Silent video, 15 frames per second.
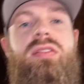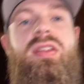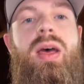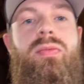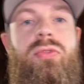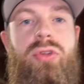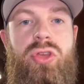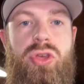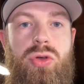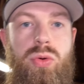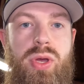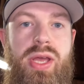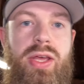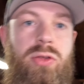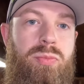step for you
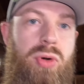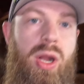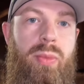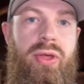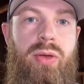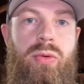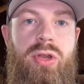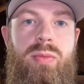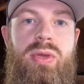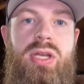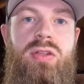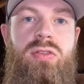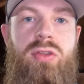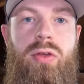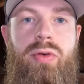is probably going to be
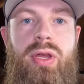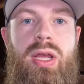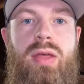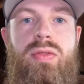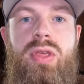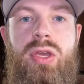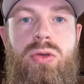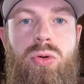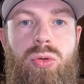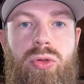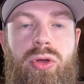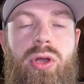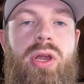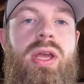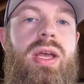installing the
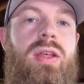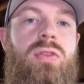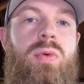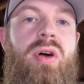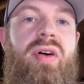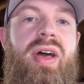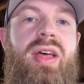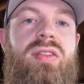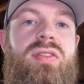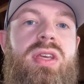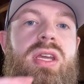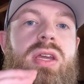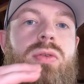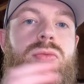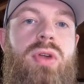cooler as well as
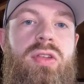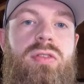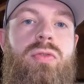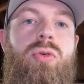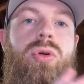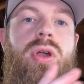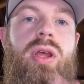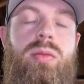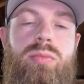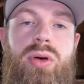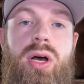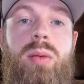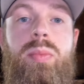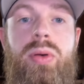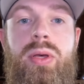the reservoir and
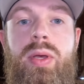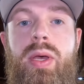pump.